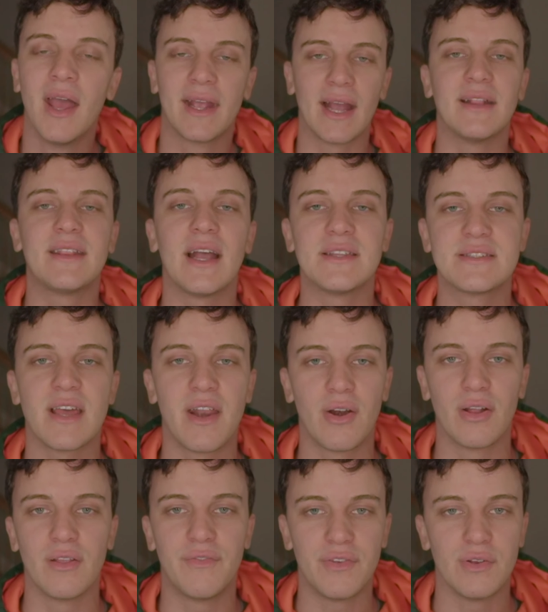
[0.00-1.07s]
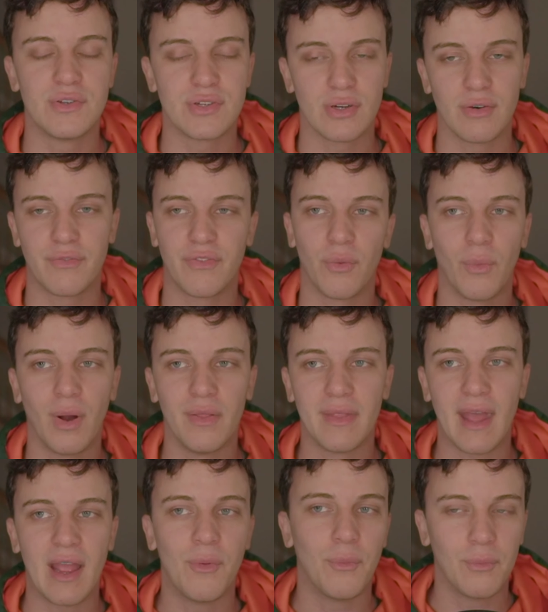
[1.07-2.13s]
get that center of the future for one
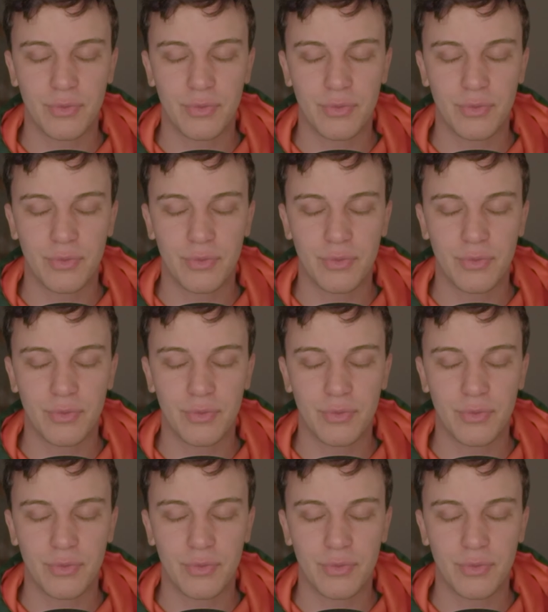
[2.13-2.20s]
day